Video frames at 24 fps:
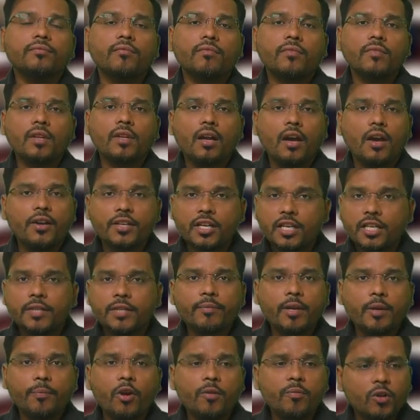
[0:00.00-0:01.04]
Are you getting my
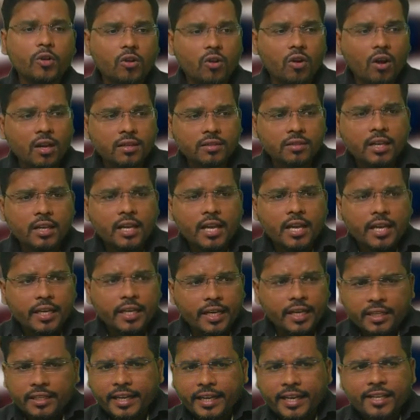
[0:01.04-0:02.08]
point? Because in
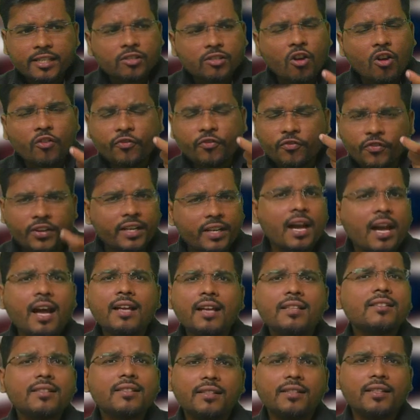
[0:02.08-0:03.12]
case of finance
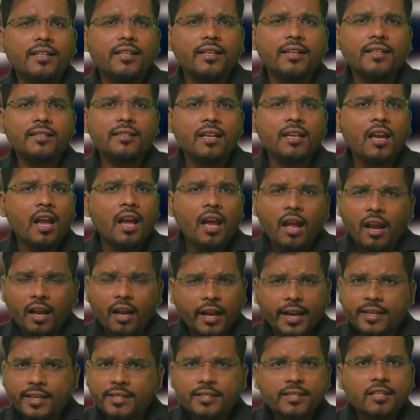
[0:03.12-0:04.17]
lease,
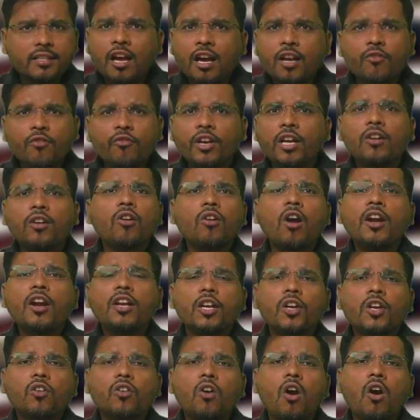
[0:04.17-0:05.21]
lessor will not
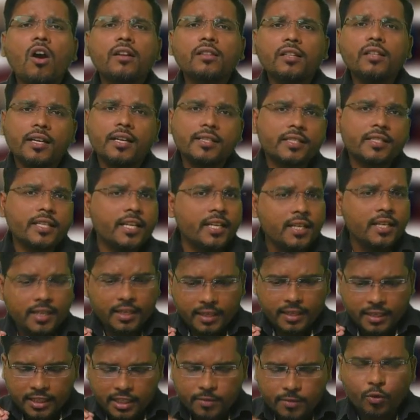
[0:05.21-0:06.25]
record the asset in
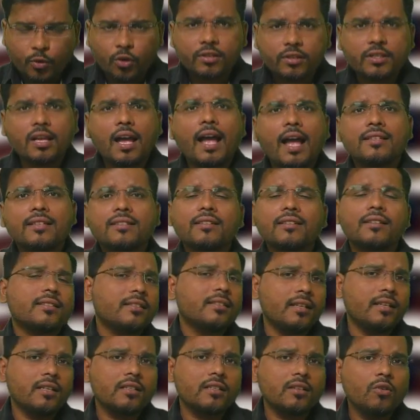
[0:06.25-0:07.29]
his book as an asset.
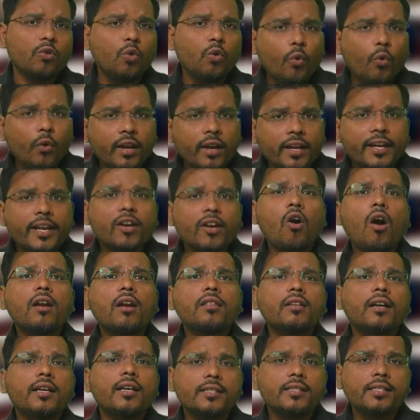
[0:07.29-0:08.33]
Who will record the
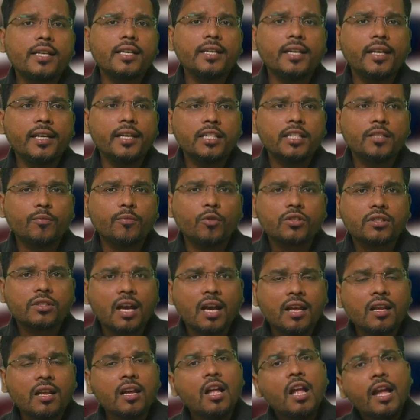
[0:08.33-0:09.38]
asset in his book, sir?
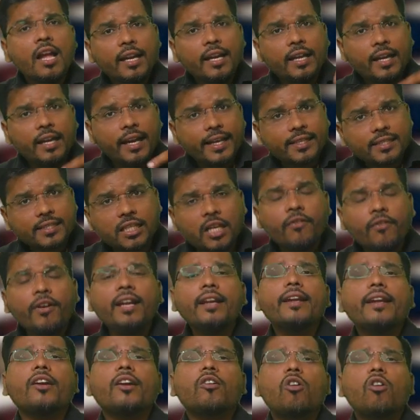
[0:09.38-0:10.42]
Lessee will
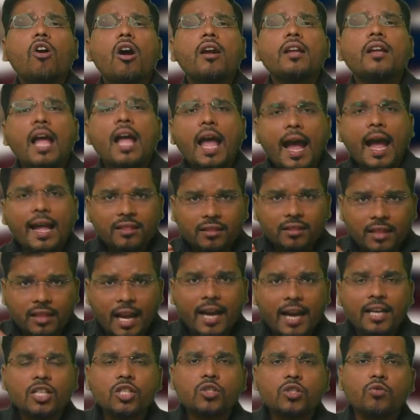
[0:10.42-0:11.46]
record, and
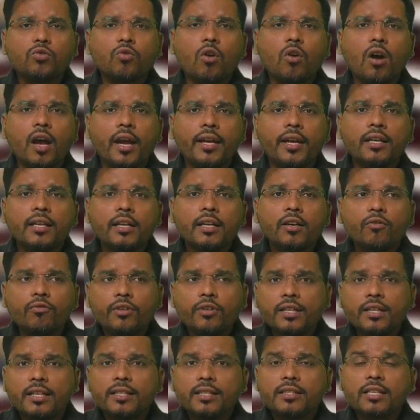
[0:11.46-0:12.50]
that's why we
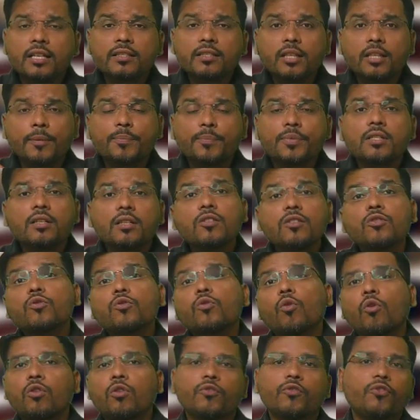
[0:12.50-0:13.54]
discuss substance over
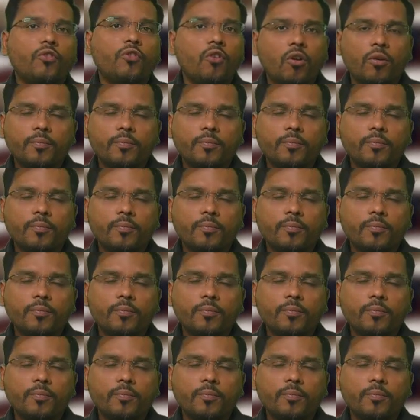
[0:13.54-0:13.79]
form.